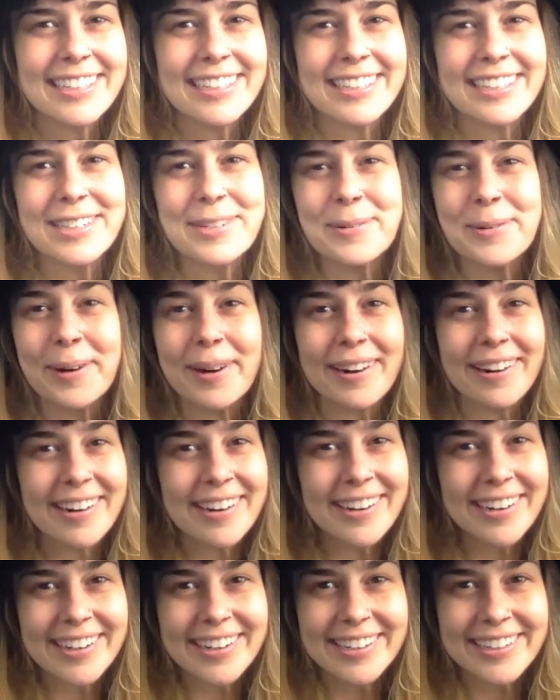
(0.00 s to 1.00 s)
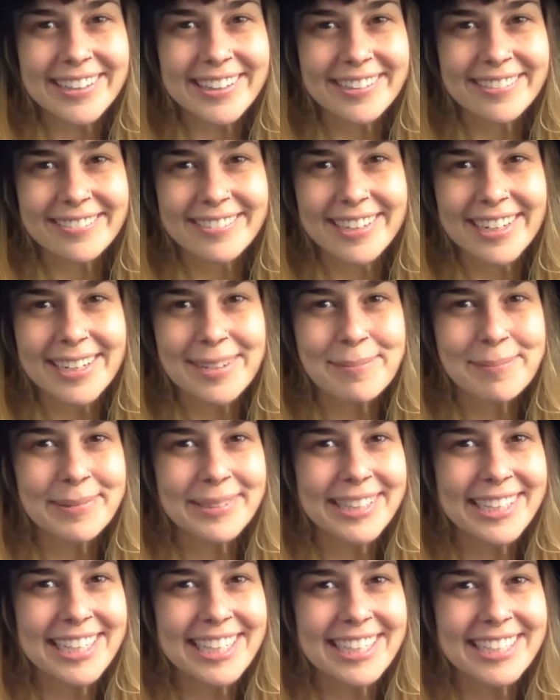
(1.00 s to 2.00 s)
You are in the right
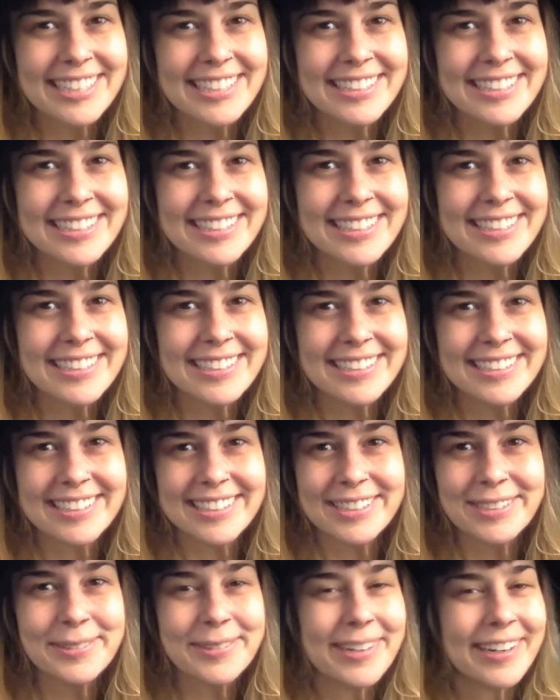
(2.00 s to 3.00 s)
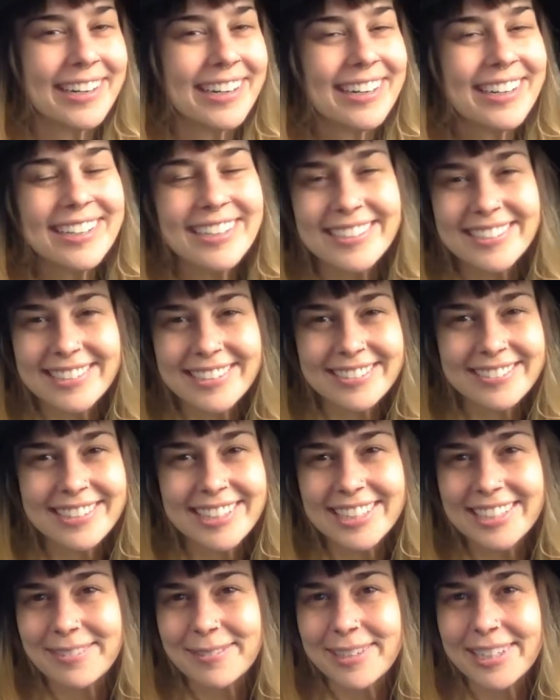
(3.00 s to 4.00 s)
place. You are
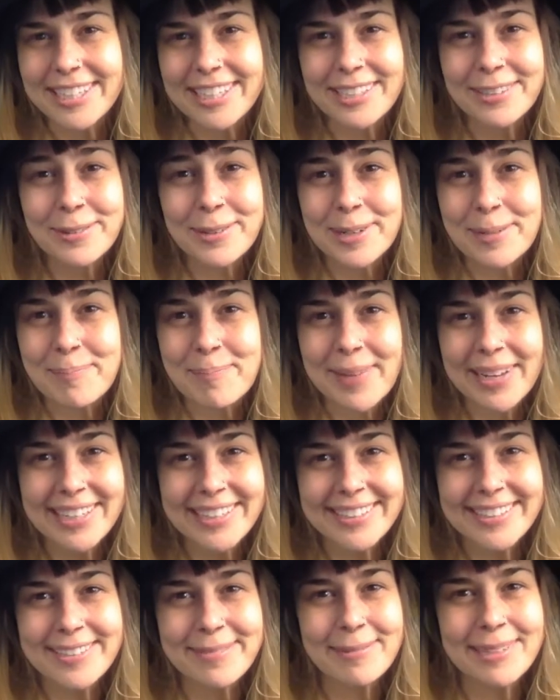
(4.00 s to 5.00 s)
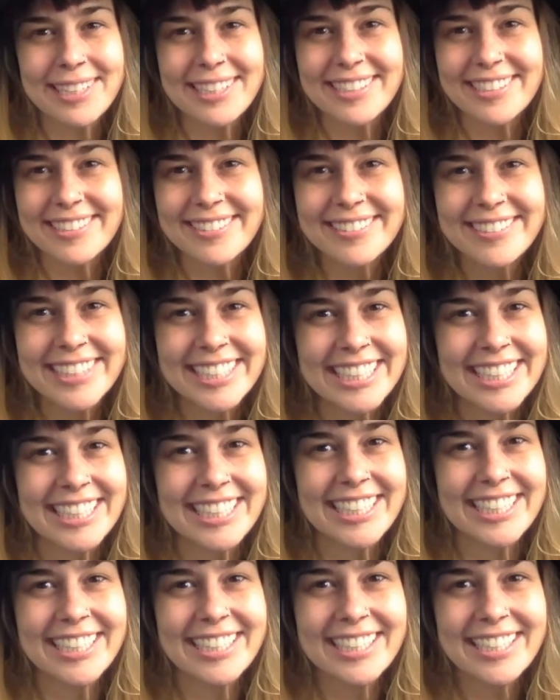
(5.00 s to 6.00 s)
doing what you are meant to be
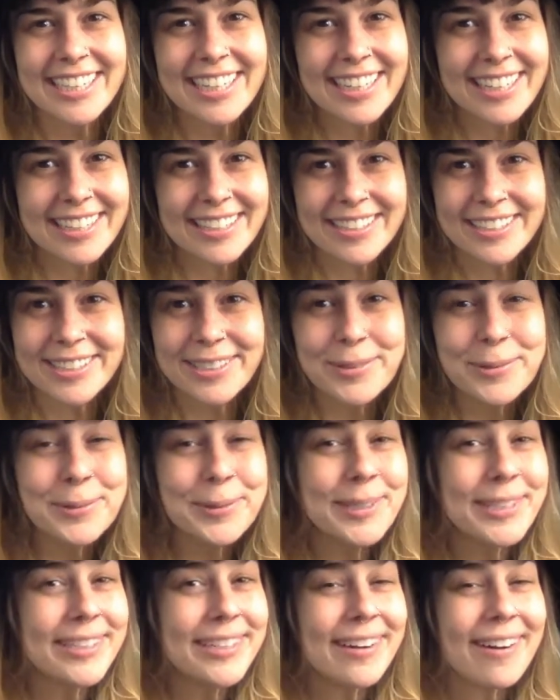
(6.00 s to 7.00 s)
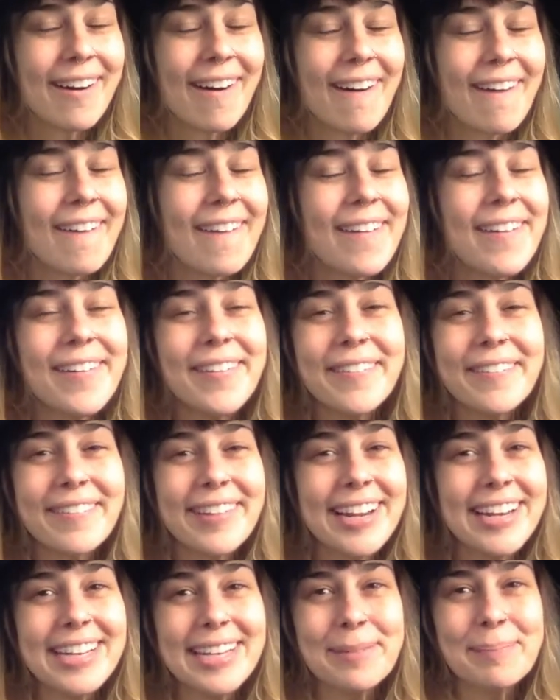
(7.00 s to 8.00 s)
doing. You're
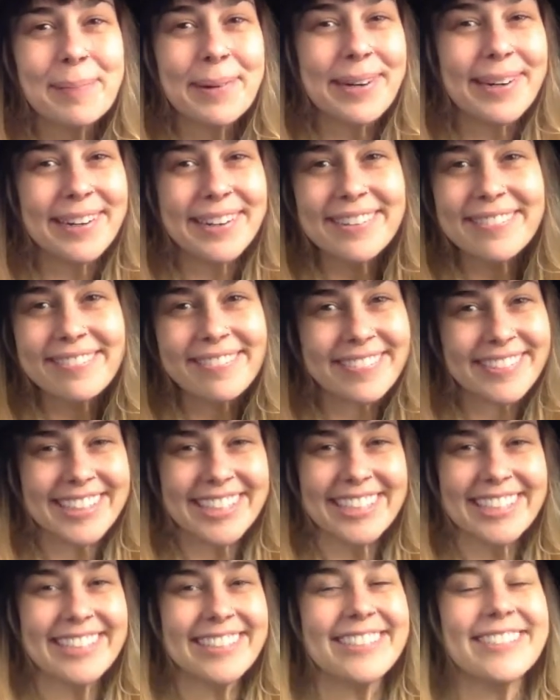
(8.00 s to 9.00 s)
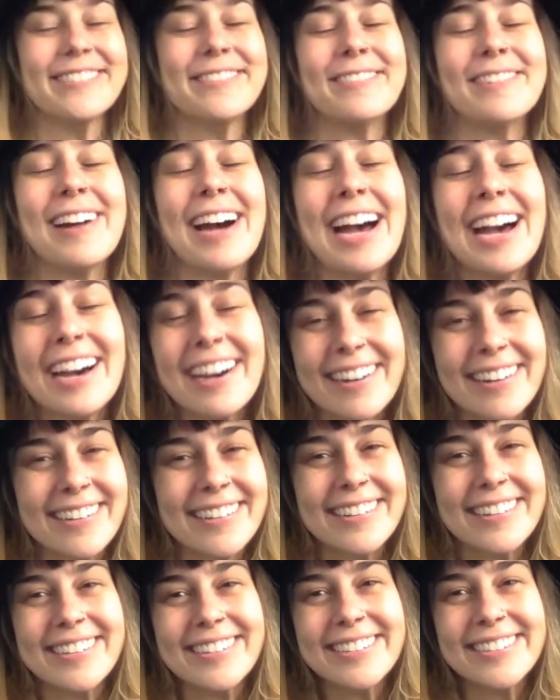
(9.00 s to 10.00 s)
already perfect.
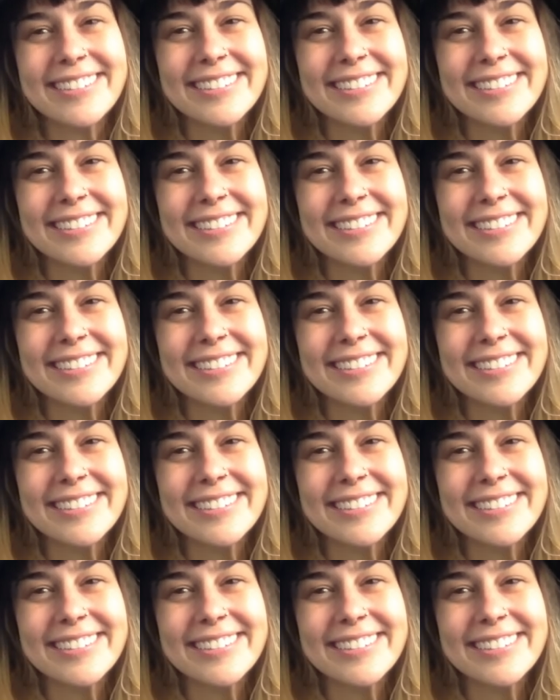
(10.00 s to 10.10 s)
Wow.